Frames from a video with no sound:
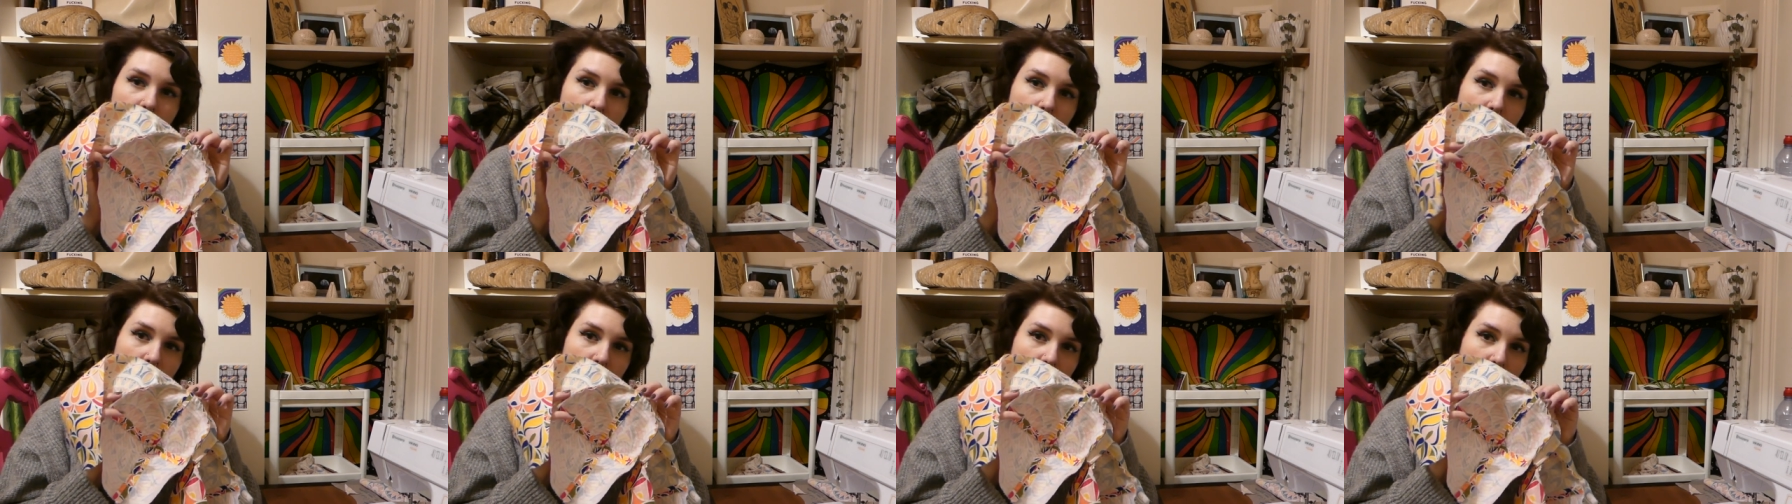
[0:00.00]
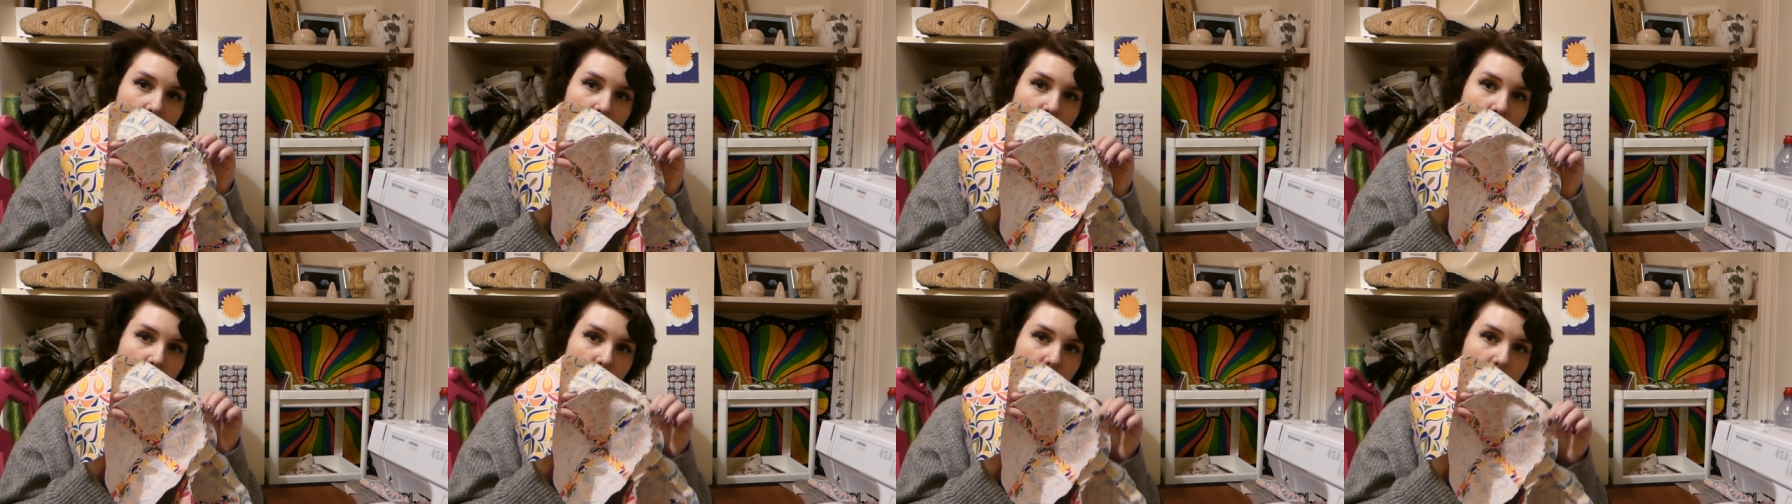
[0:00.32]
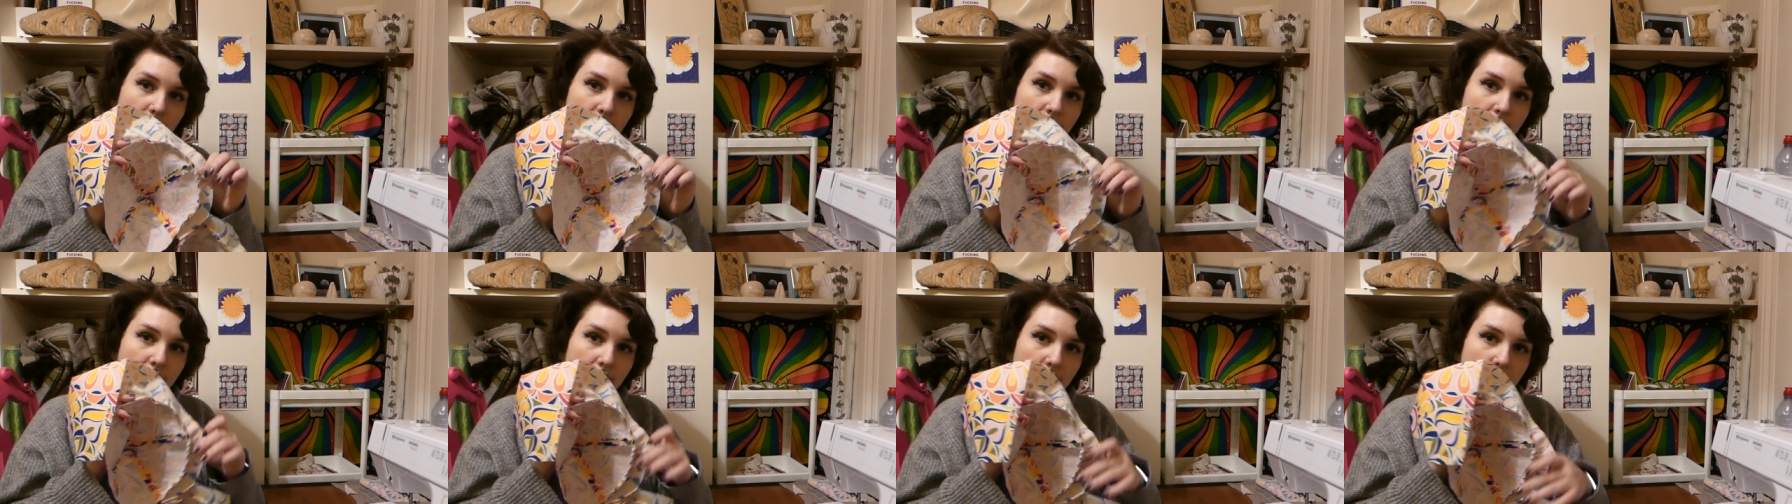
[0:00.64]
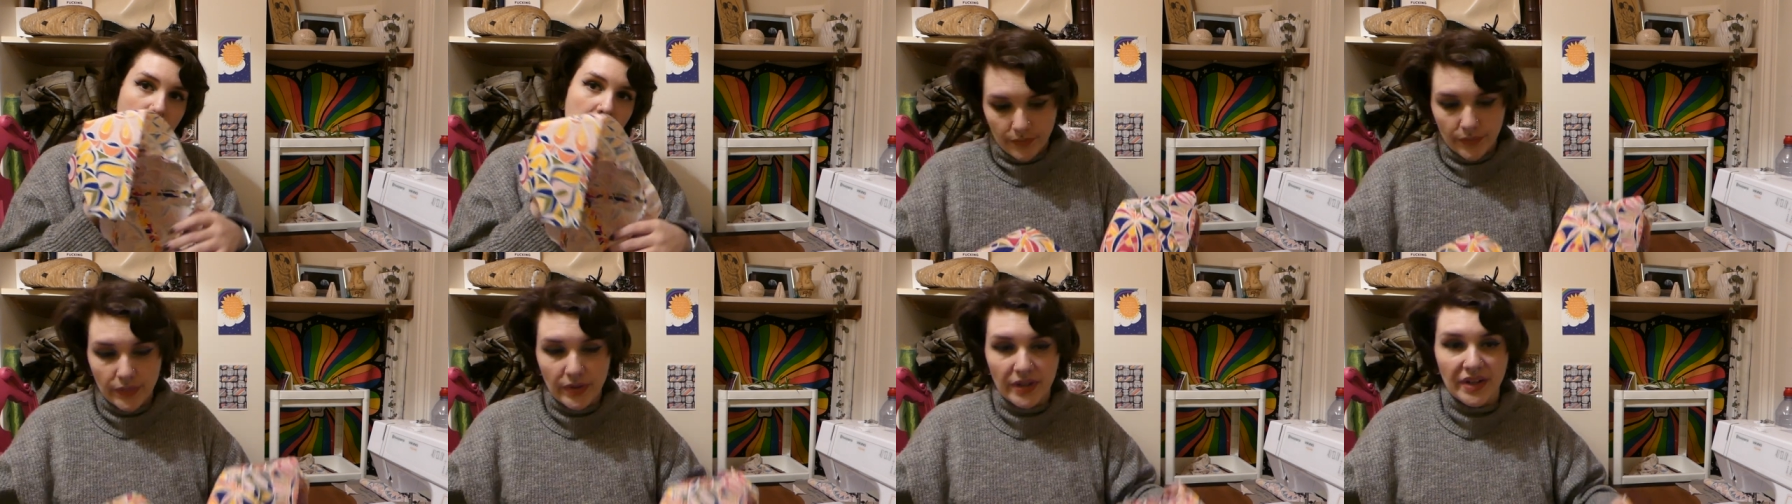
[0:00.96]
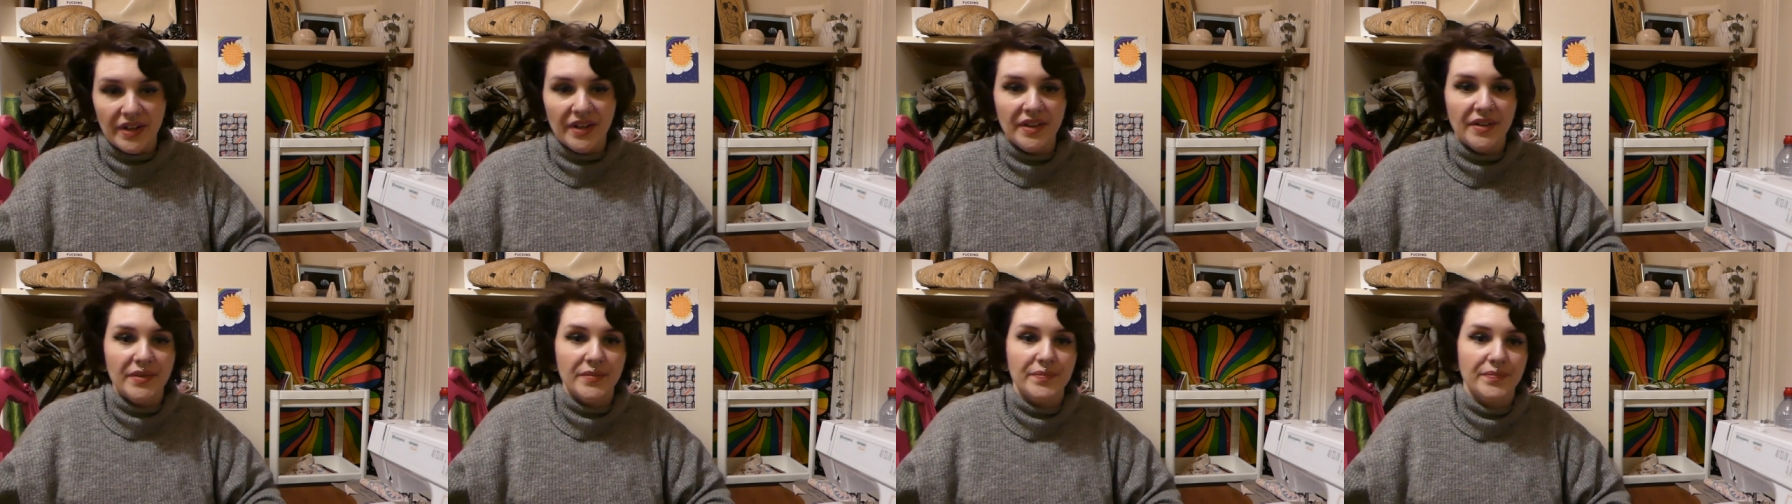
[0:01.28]
that I just did,
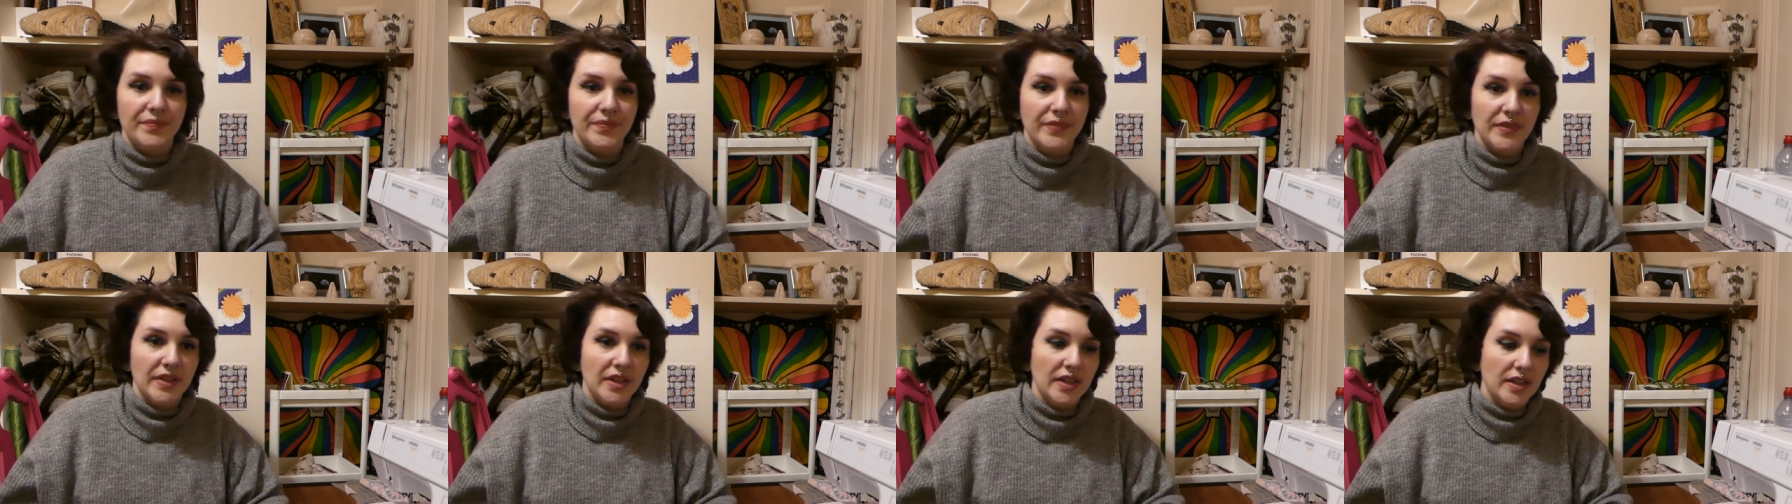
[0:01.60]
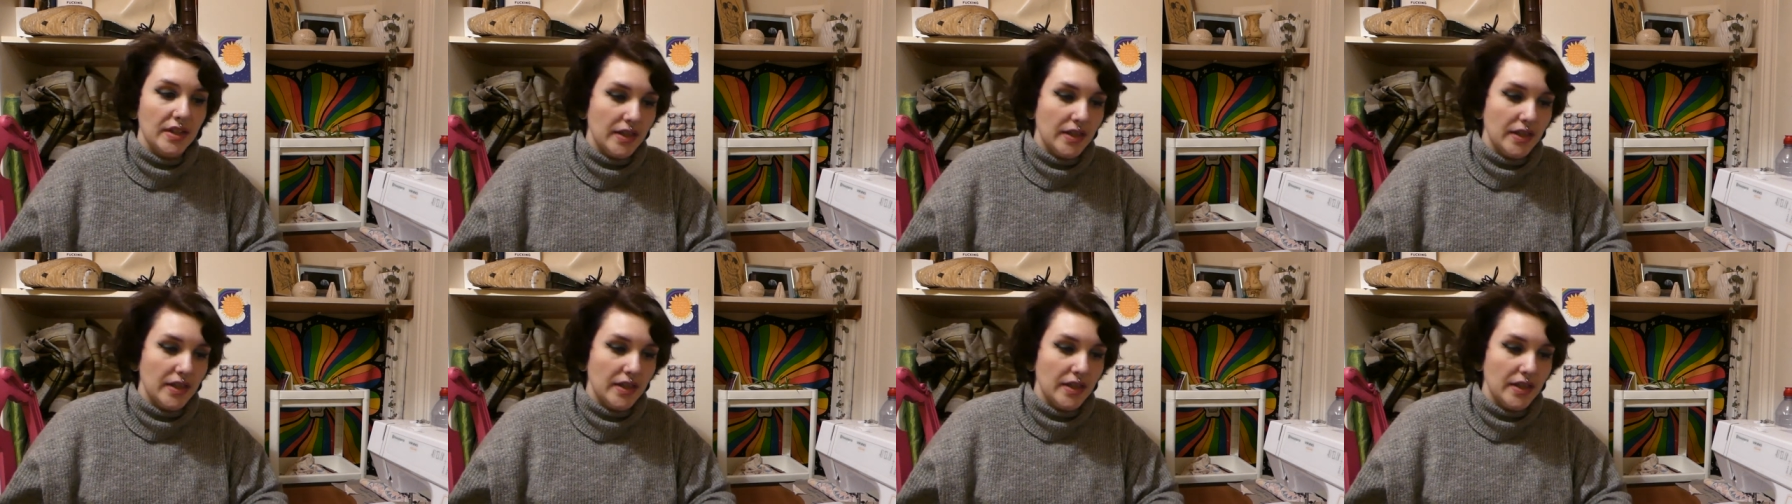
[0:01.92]
but it